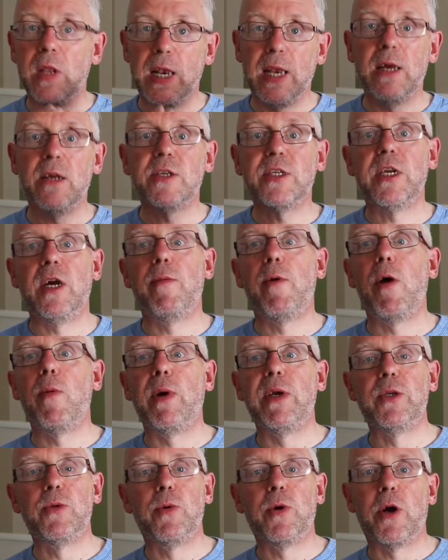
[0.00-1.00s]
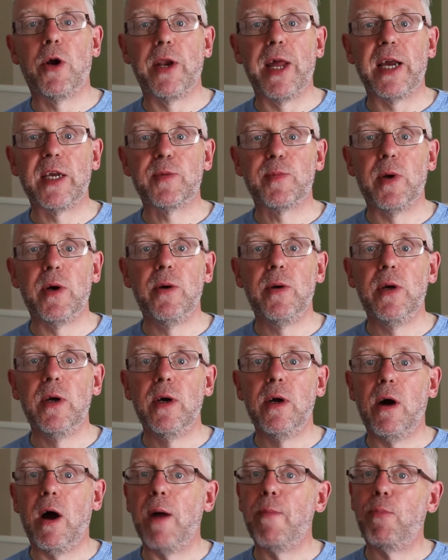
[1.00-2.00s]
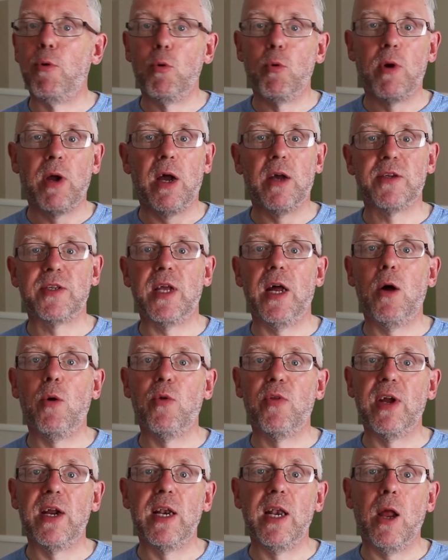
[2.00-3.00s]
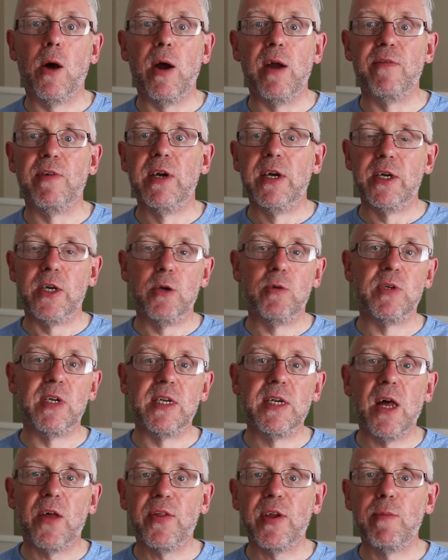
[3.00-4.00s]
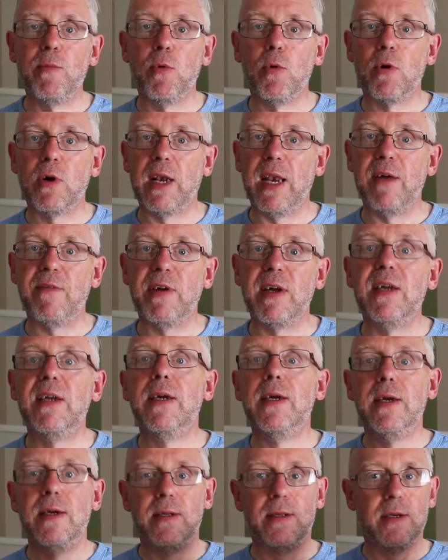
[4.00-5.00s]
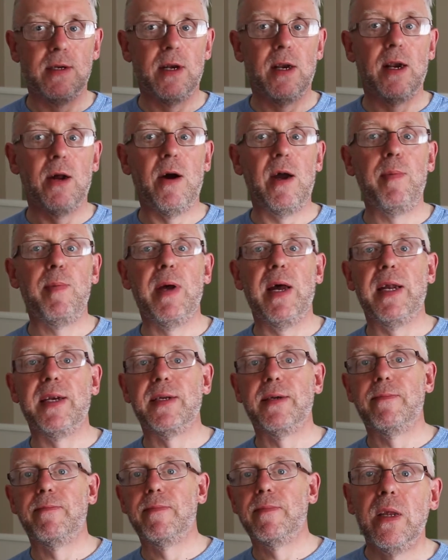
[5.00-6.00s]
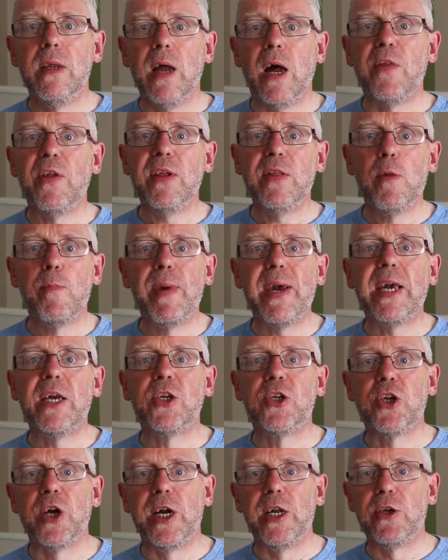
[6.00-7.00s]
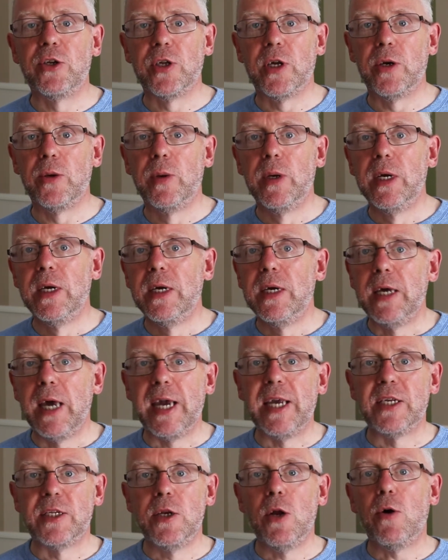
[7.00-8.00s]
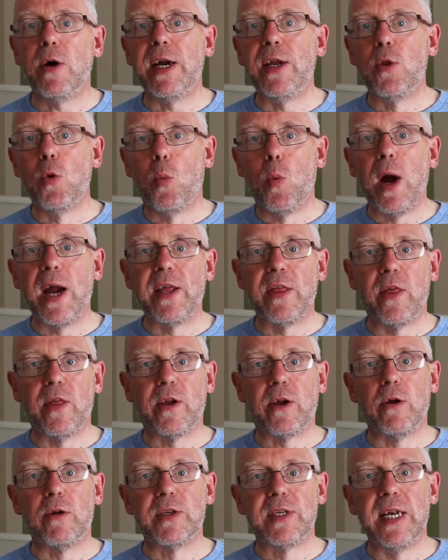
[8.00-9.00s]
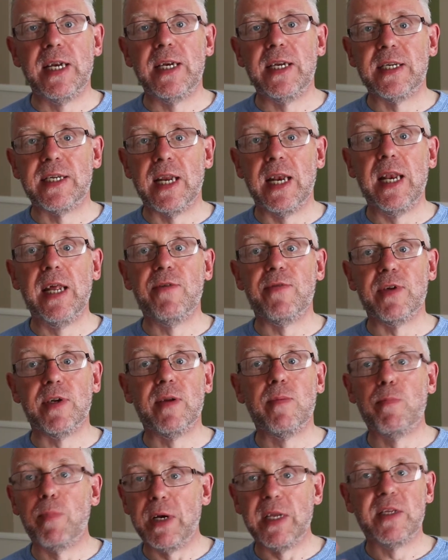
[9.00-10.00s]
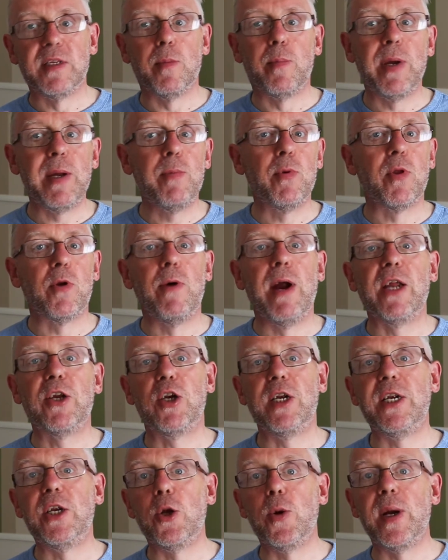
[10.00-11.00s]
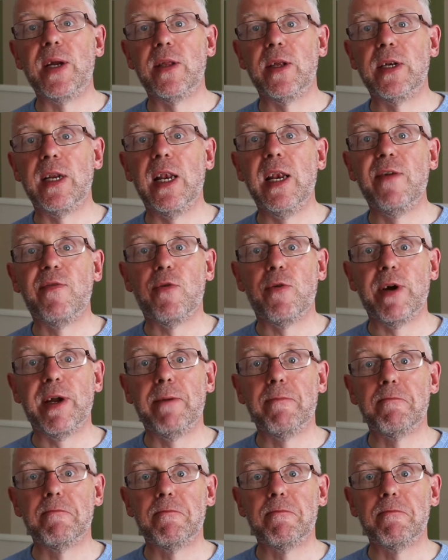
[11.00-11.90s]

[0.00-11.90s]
last time I went to a Con Expo, I broadcast the whole thing live, using nothing more clever than an iPad. I think the biggest change though is not in the way that the content is delivered, but it's the people that are actually doing the delivery.